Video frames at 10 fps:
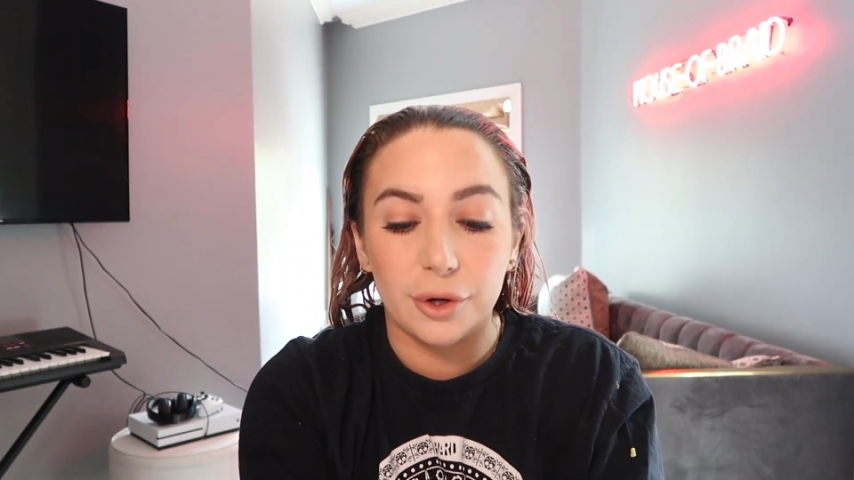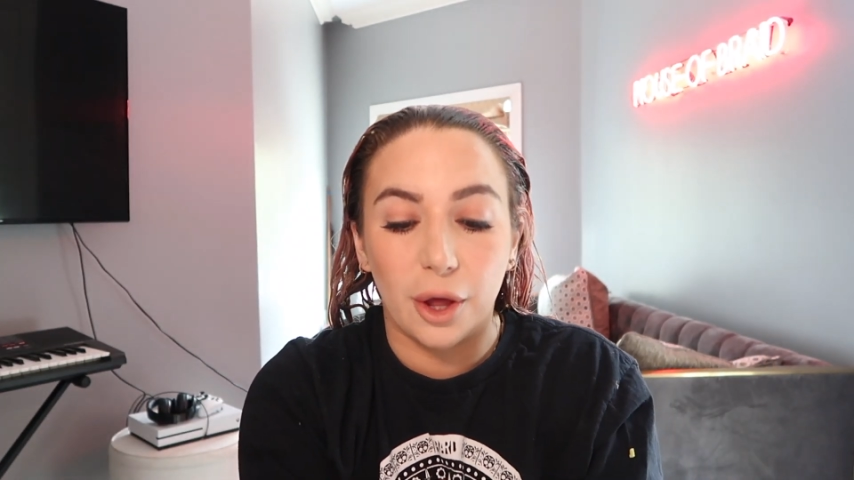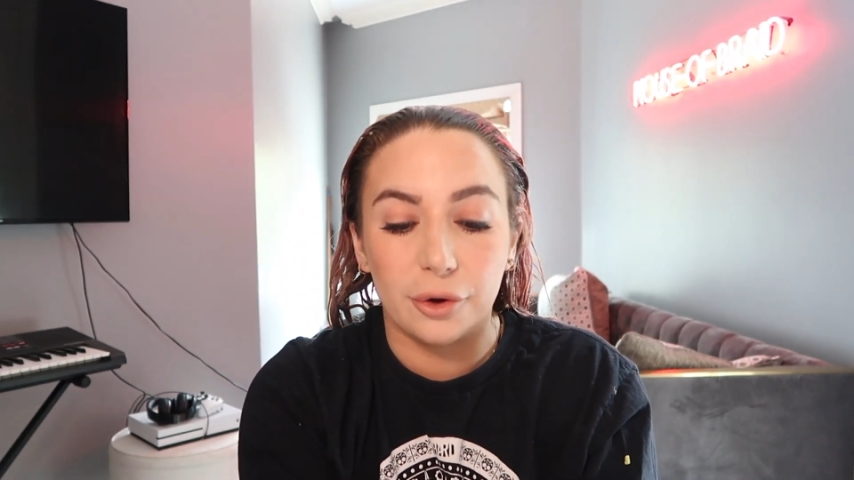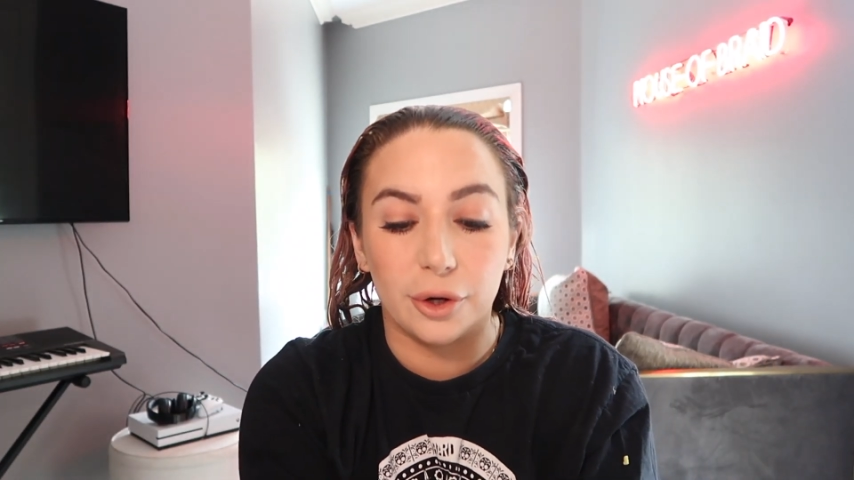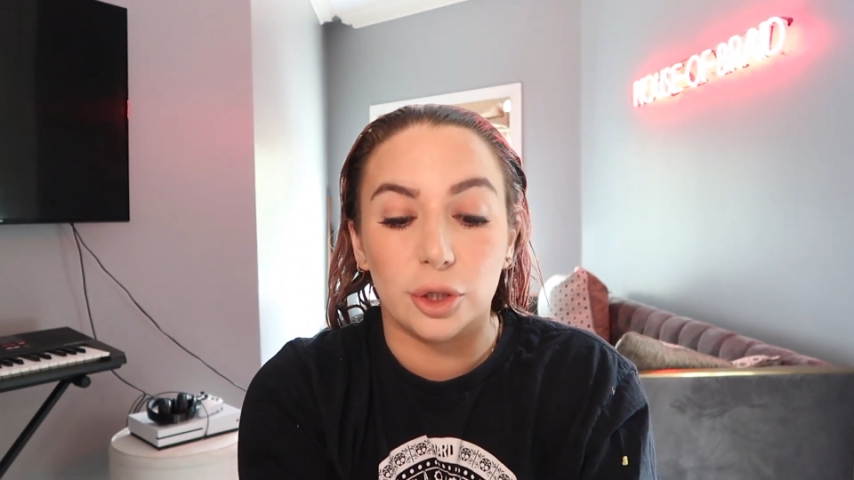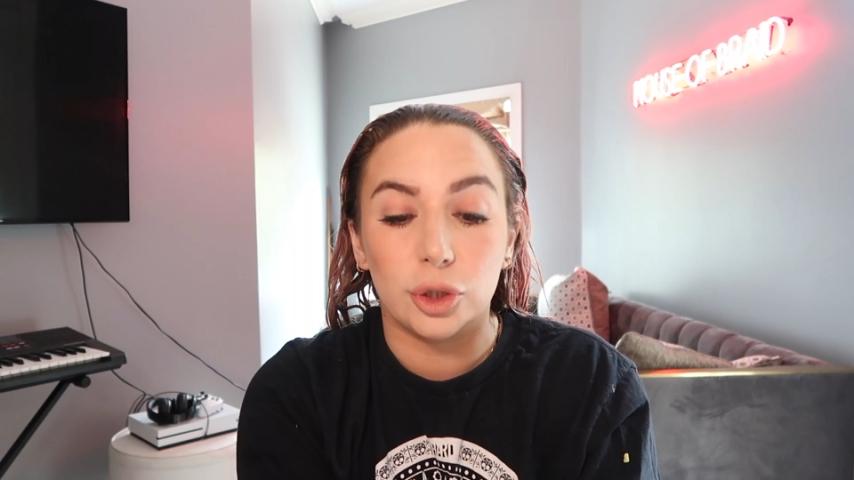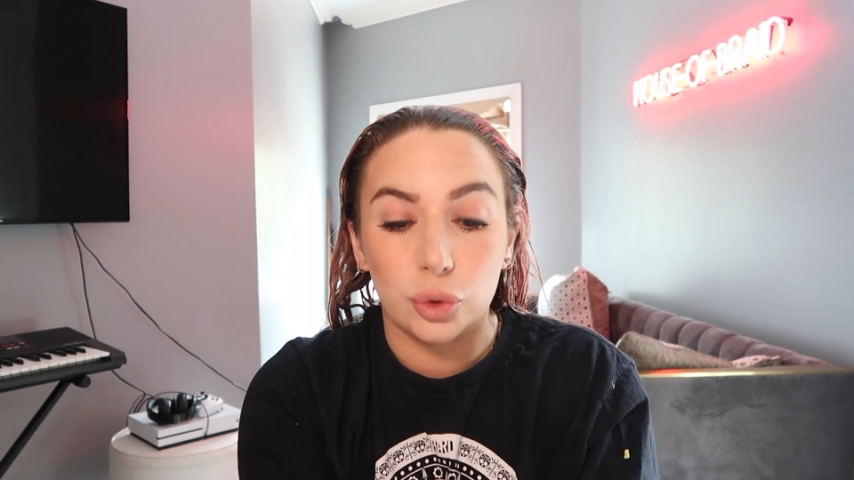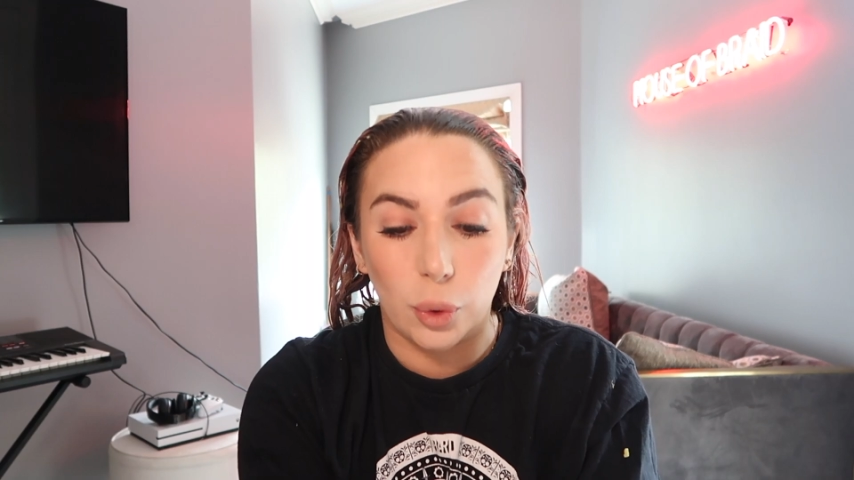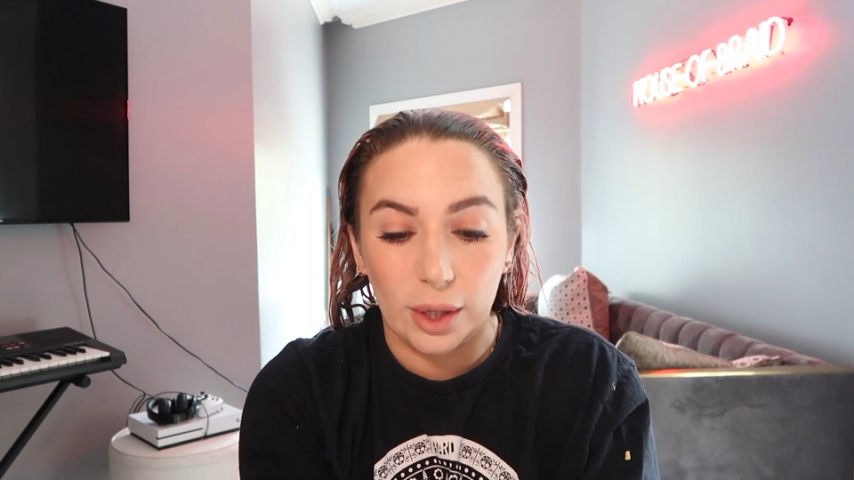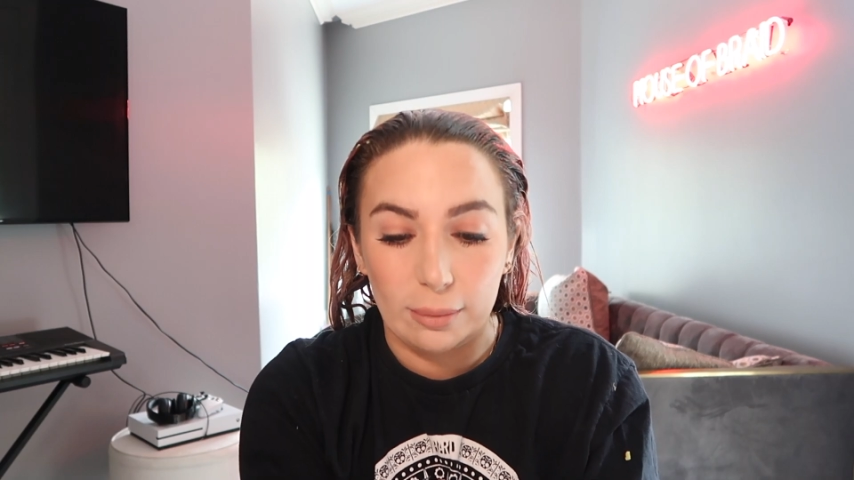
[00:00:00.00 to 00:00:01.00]
another
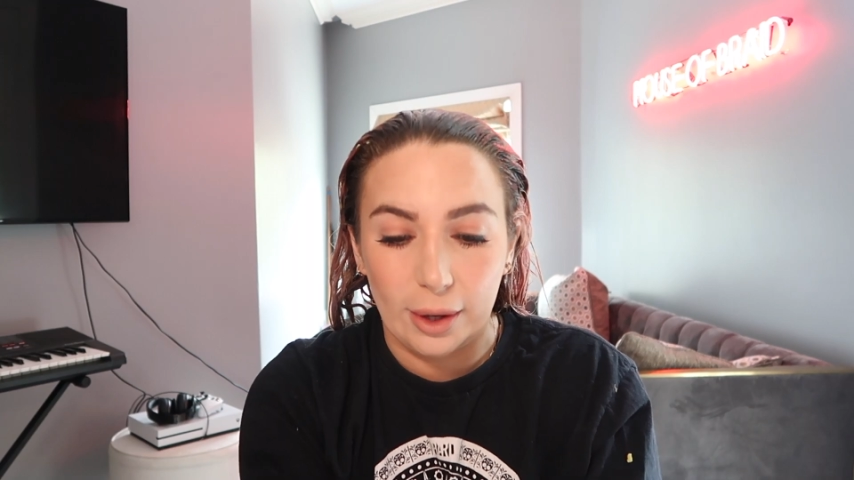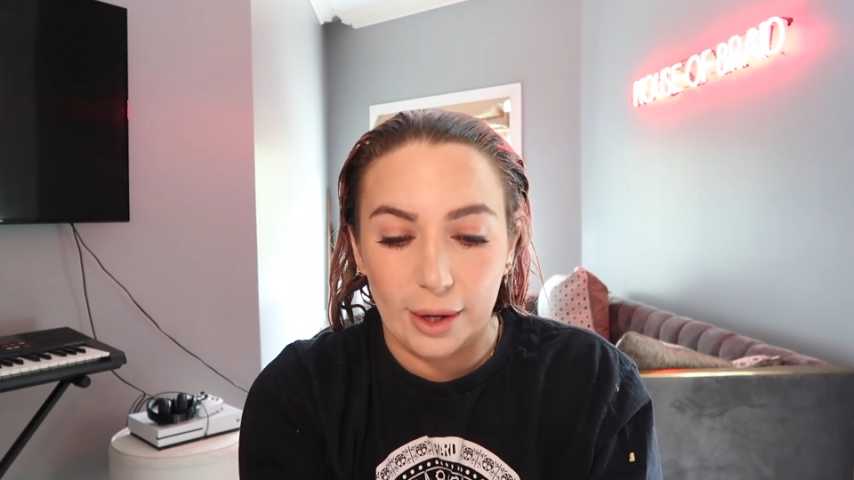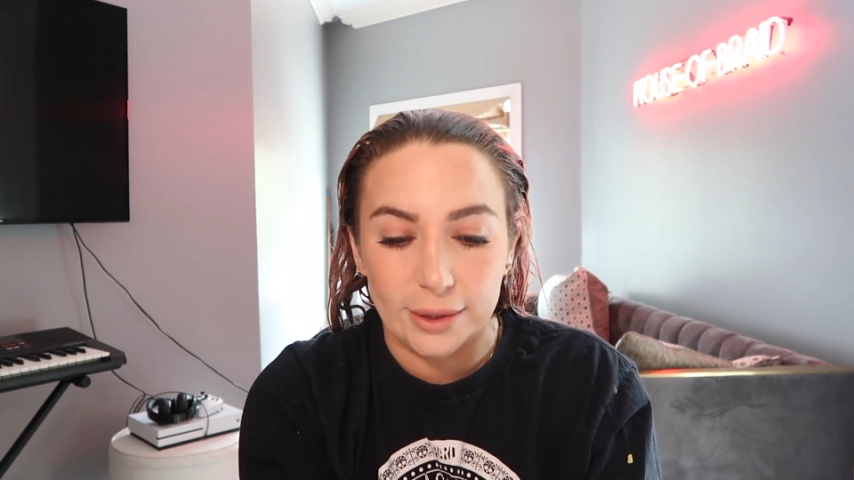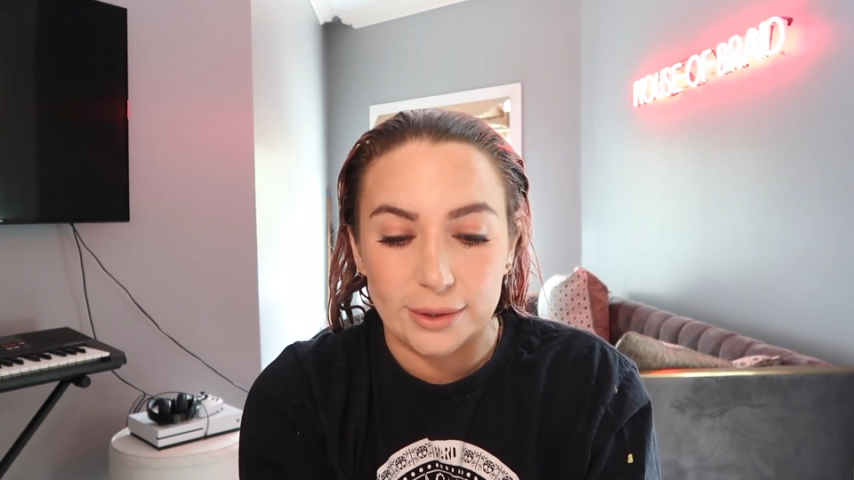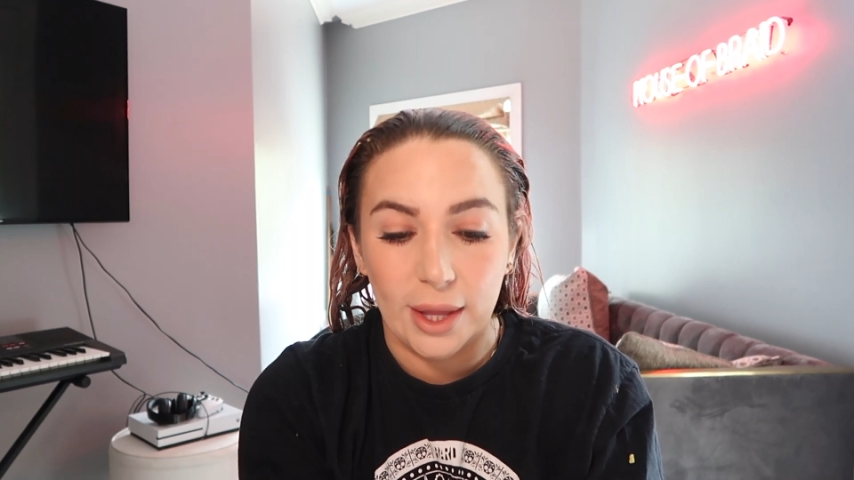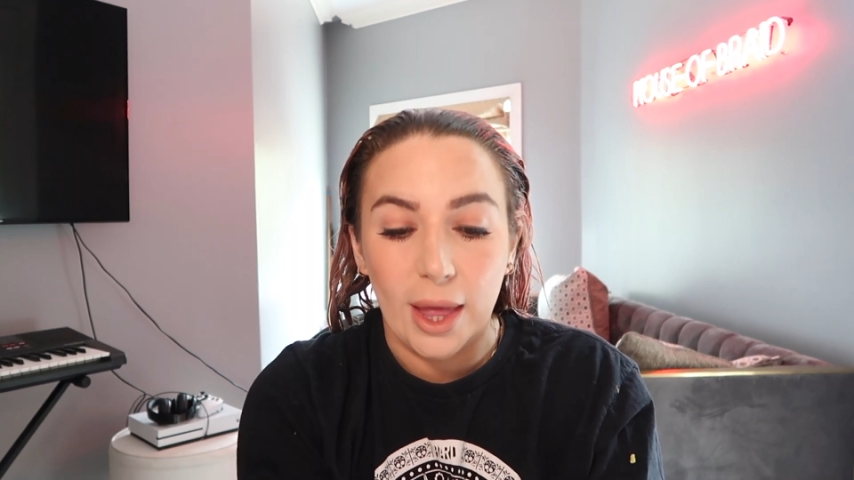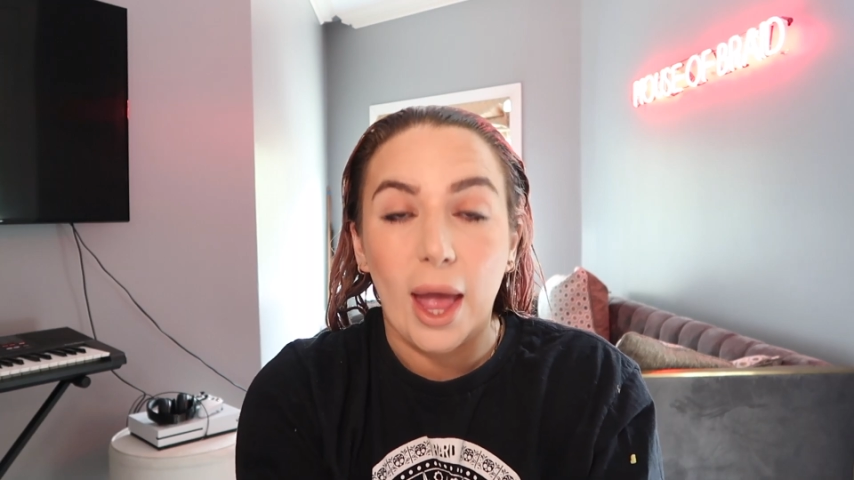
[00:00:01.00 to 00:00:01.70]
20 minutes,